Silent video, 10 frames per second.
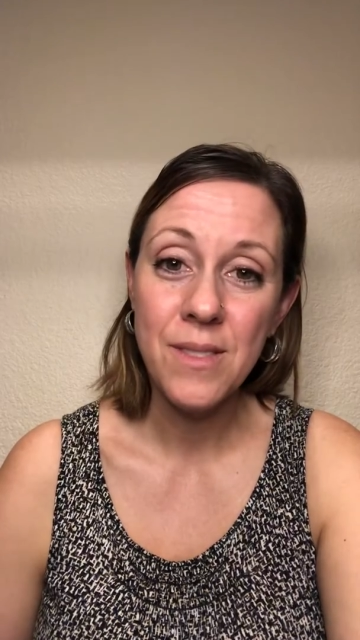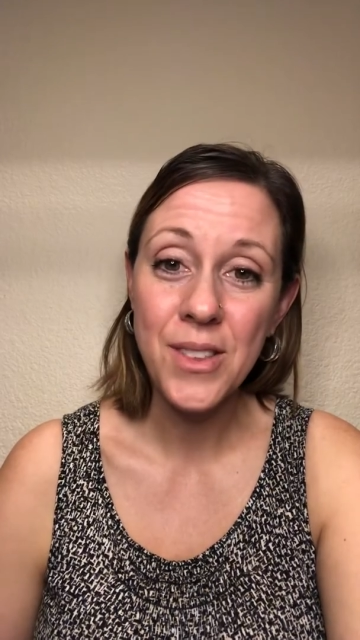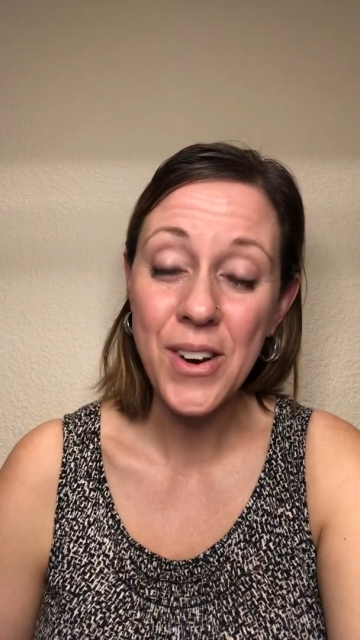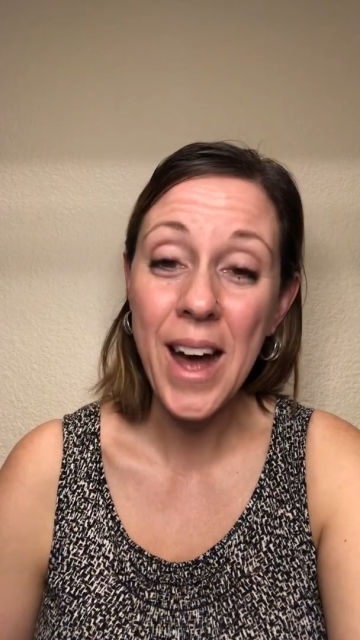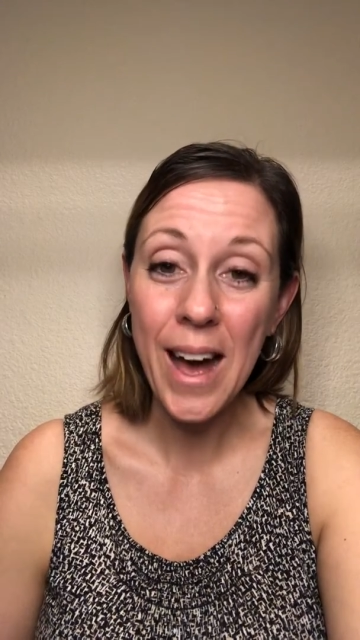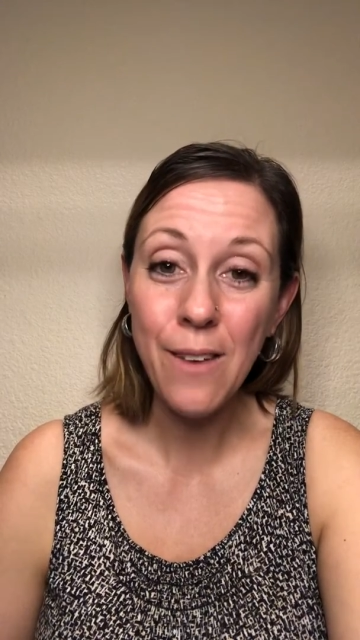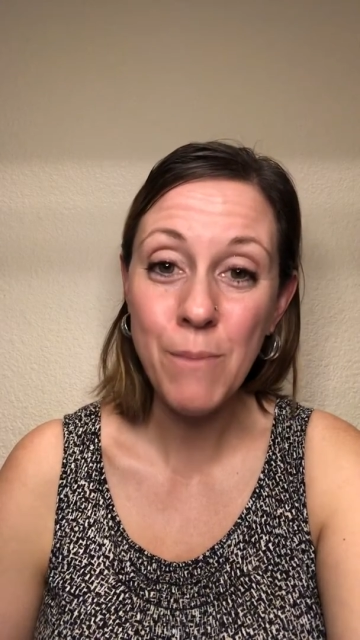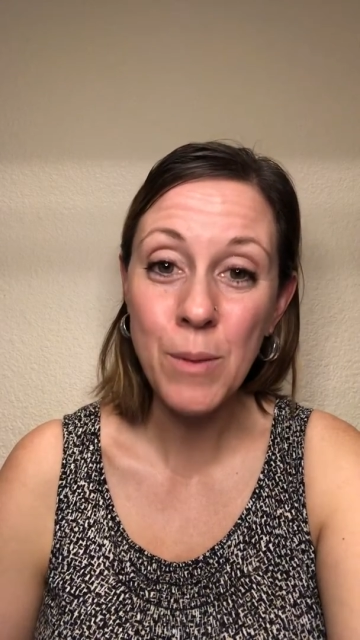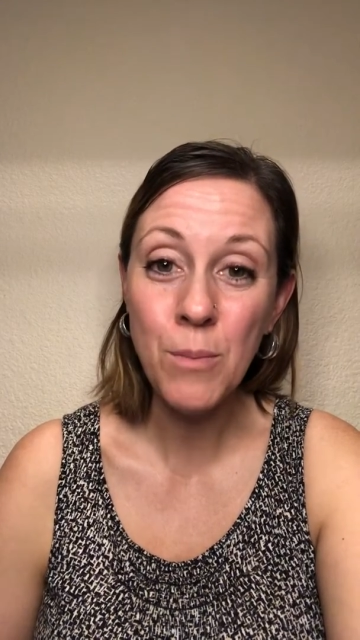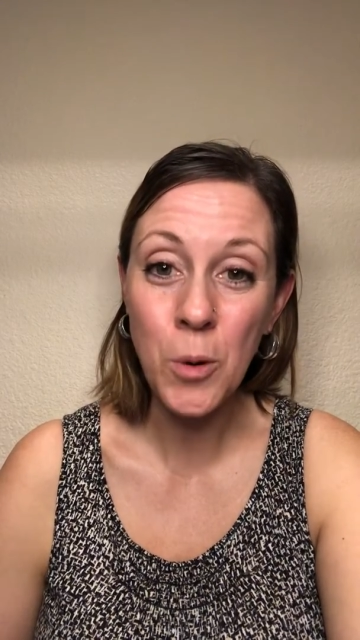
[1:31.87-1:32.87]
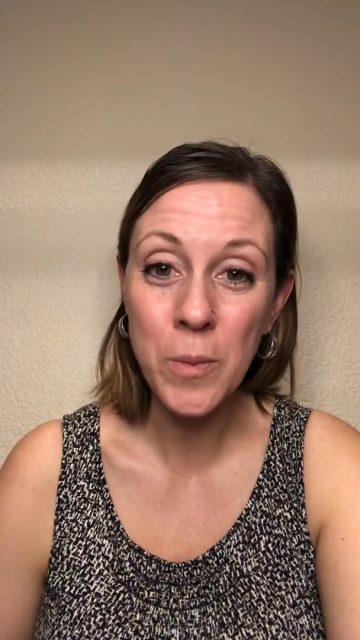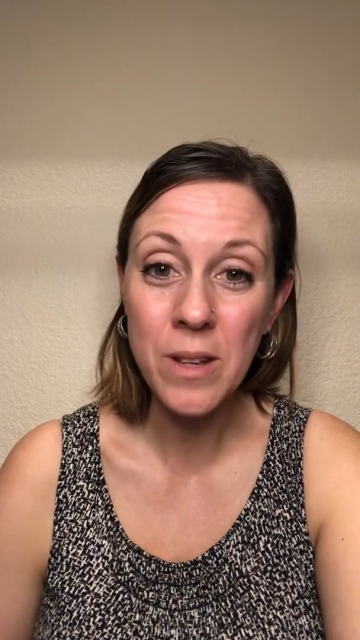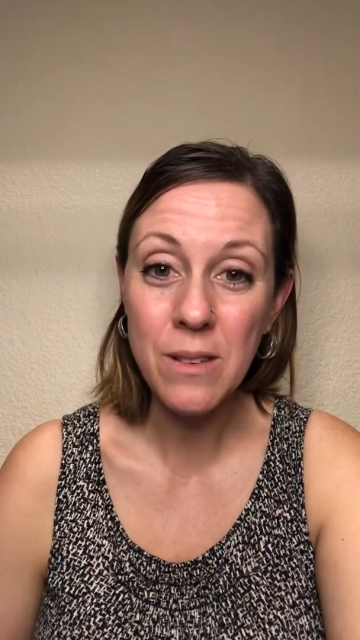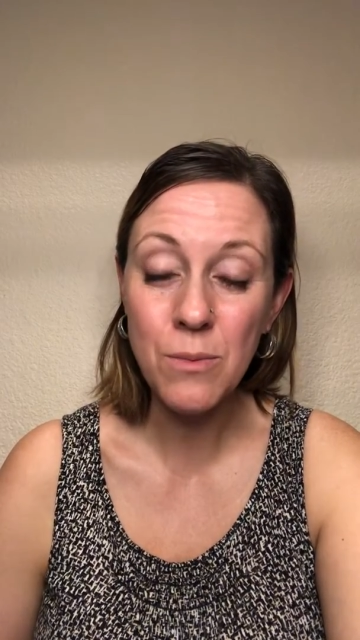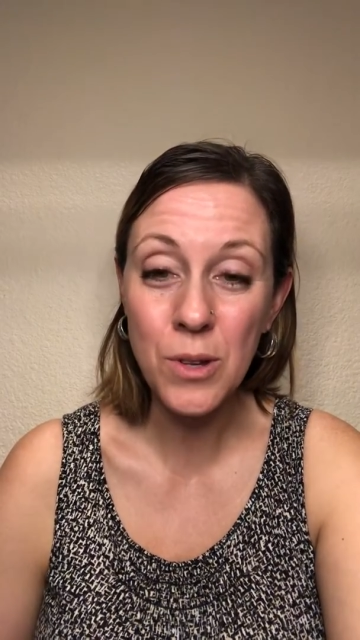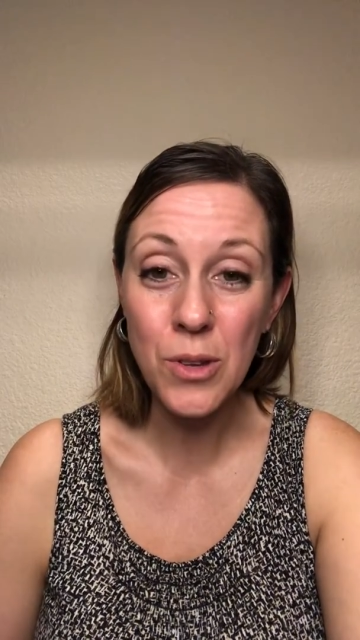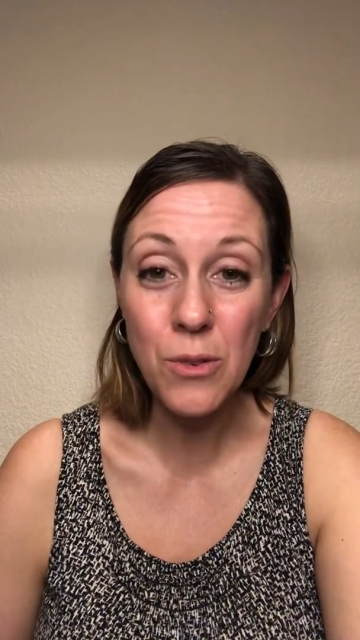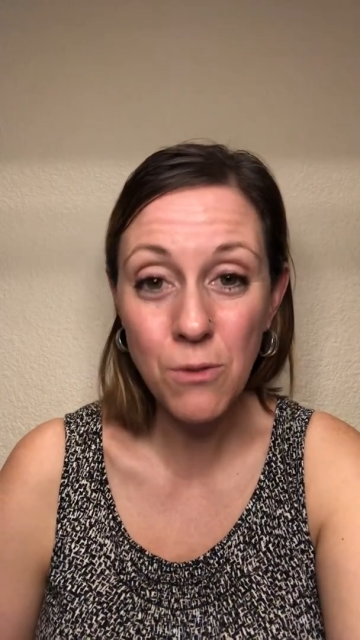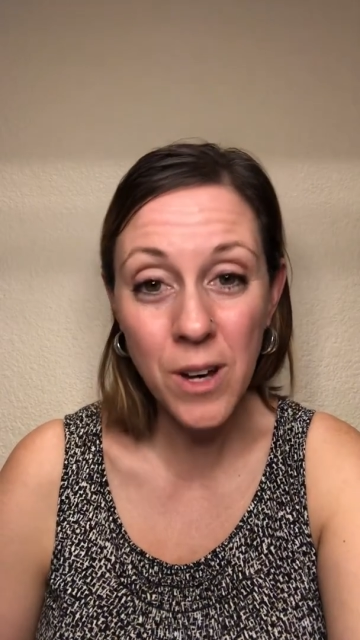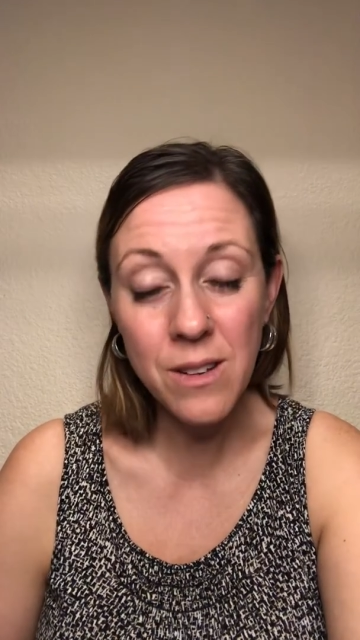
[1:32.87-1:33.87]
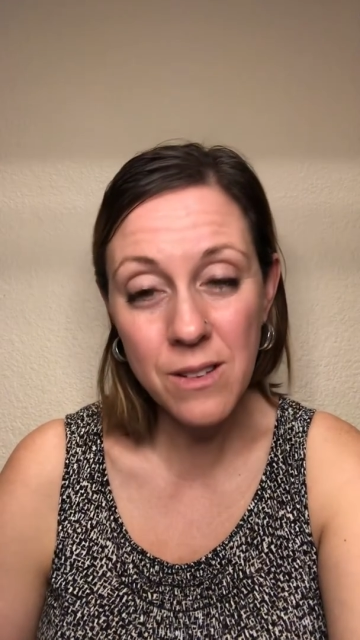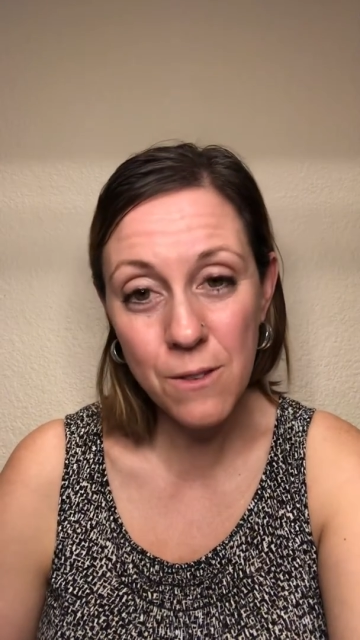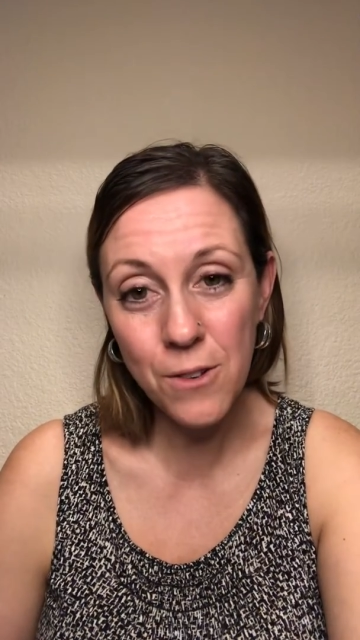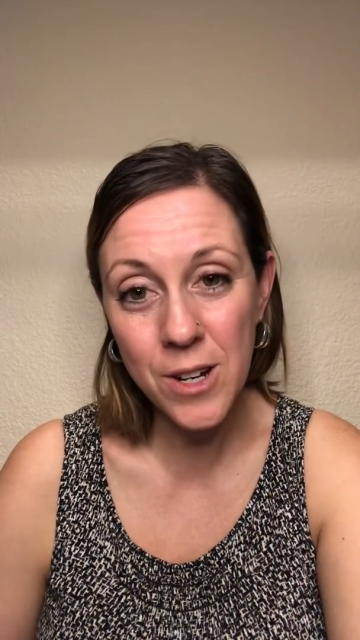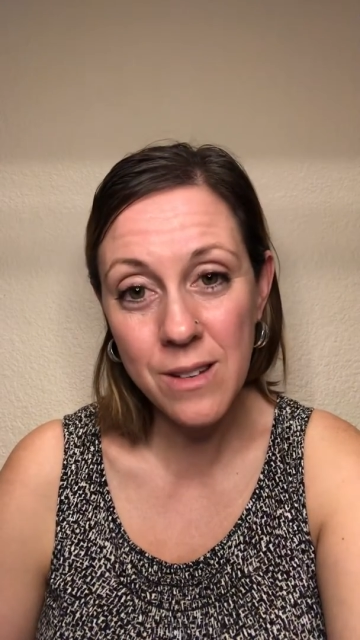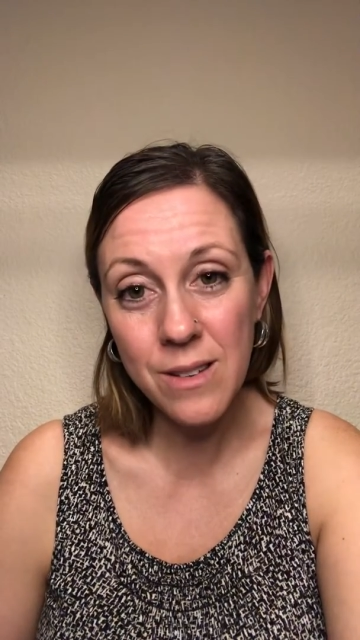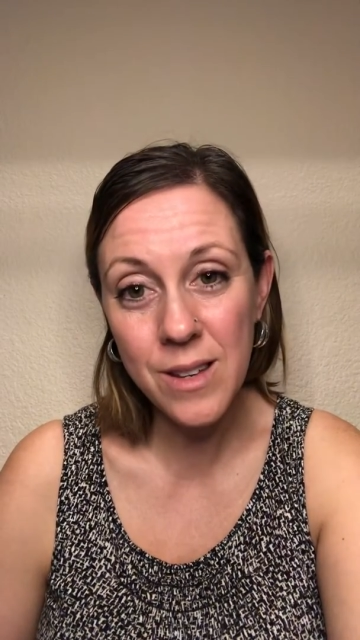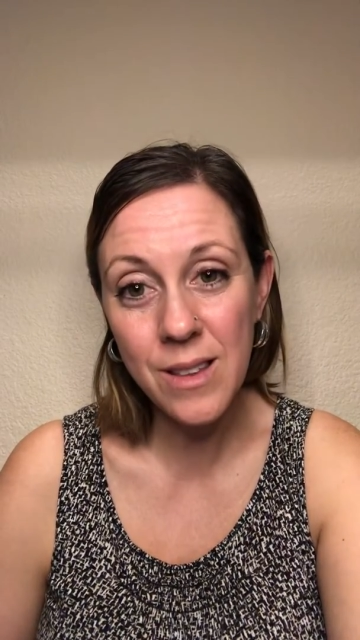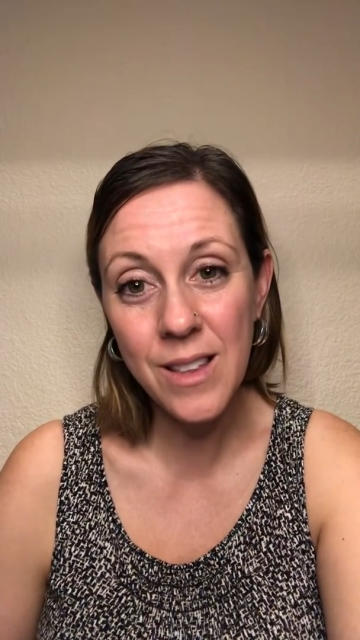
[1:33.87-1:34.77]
There have been moments when you felt different